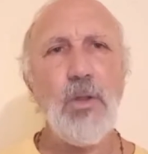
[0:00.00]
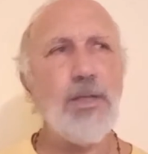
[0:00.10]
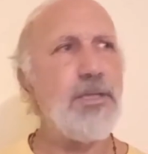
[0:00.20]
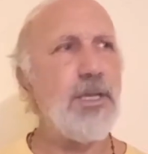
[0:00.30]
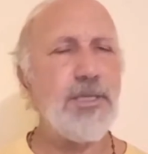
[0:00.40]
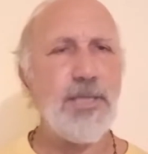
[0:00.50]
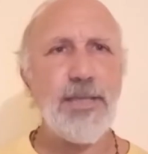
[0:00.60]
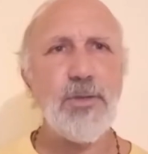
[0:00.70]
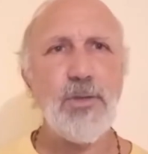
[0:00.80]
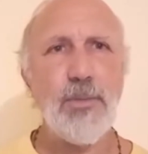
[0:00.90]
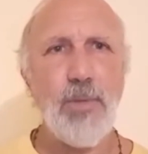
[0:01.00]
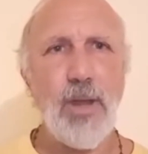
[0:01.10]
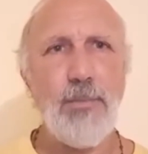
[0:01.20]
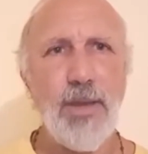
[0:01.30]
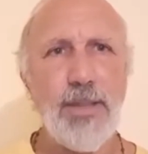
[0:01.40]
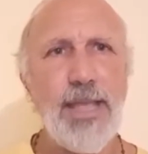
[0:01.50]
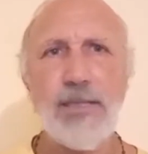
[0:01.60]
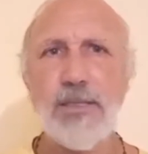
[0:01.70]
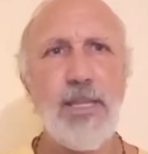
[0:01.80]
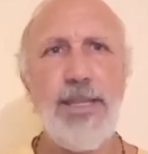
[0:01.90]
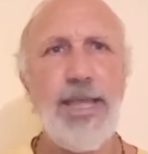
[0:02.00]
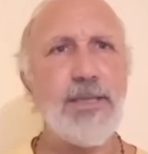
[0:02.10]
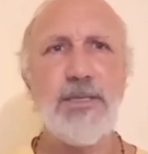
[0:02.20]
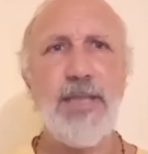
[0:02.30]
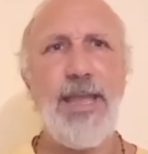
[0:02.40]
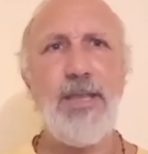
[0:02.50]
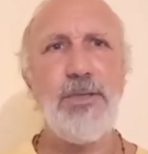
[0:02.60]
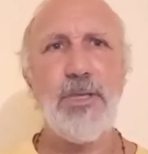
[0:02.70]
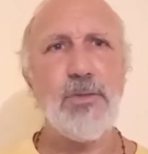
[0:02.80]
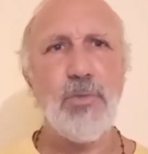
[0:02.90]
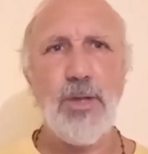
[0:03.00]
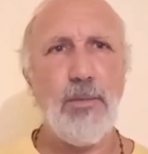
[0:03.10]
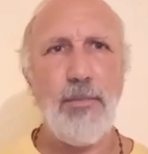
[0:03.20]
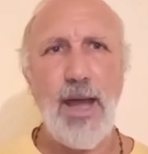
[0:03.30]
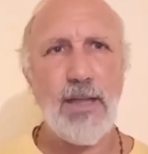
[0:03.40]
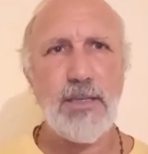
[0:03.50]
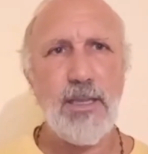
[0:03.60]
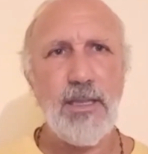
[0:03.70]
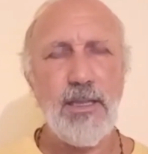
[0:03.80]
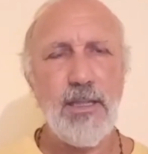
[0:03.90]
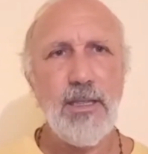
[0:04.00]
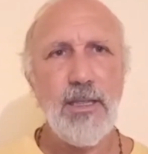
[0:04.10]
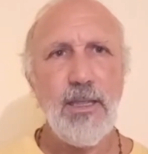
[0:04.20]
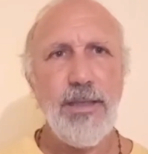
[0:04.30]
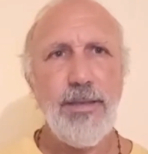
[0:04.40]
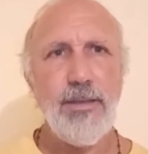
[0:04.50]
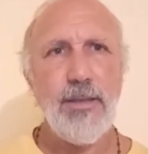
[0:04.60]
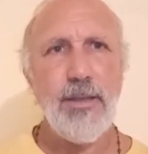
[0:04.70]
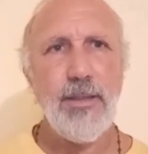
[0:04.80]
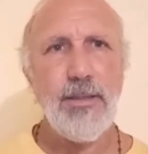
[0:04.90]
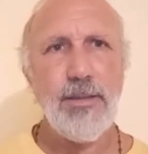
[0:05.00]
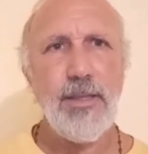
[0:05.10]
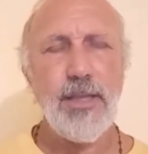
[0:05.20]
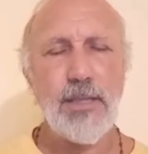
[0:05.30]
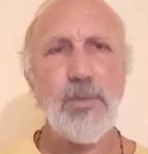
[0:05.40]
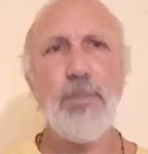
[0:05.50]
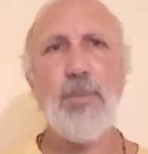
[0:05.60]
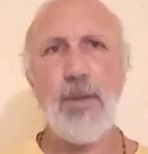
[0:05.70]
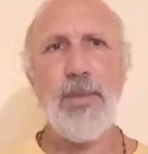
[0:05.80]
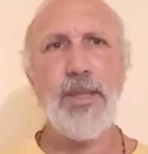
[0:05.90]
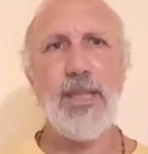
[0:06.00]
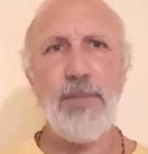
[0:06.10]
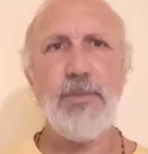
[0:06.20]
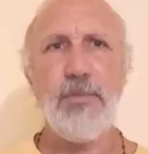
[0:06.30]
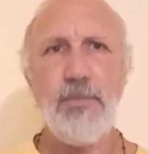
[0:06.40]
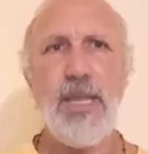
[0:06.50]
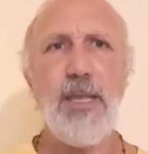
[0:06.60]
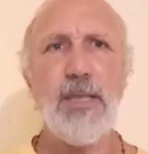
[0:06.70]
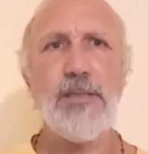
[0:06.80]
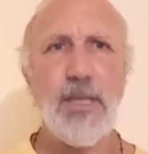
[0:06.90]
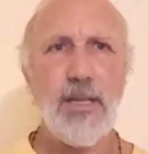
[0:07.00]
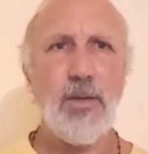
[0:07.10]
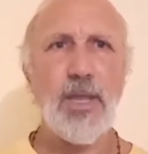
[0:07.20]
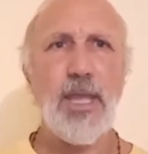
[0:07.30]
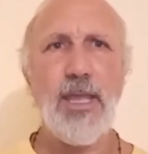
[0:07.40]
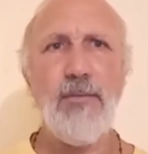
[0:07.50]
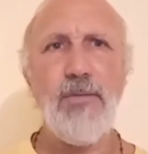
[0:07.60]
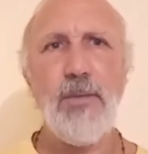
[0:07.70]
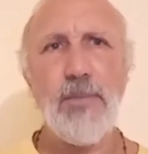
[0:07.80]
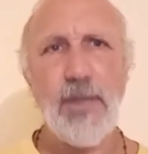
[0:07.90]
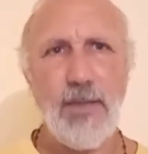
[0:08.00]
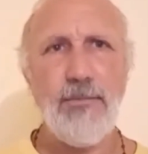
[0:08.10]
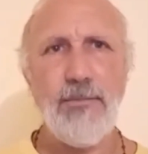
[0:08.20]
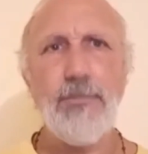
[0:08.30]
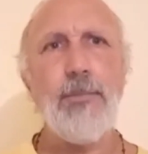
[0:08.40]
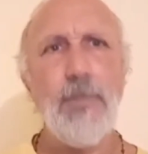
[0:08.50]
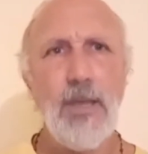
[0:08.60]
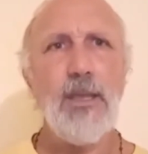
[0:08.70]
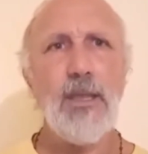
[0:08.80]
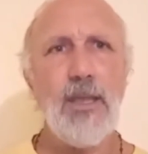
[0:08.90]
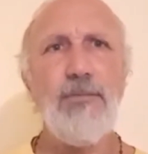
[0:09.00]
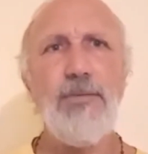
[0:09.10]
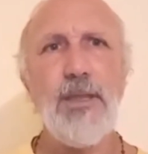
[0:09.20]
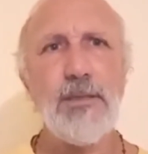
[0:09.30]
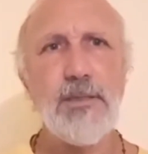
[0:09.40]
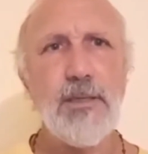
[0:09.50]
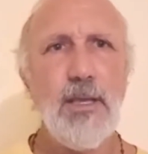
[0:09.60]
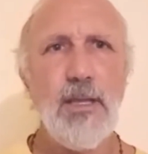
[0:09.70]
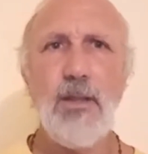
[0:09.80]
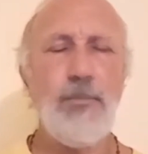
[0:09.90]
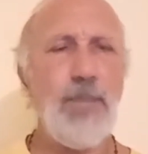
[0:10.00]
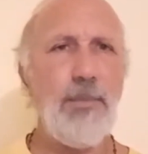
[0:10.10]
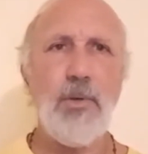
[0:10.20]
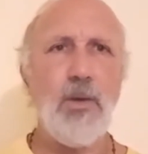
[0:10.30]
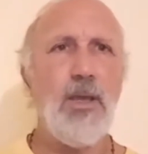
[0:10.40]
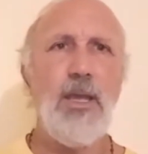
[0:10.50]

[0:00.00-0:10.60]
a successor to Prabhupada, that's the next stage, is real bhakti. See, that's why Prabhupada came to me and said, okay, give this. Look, people,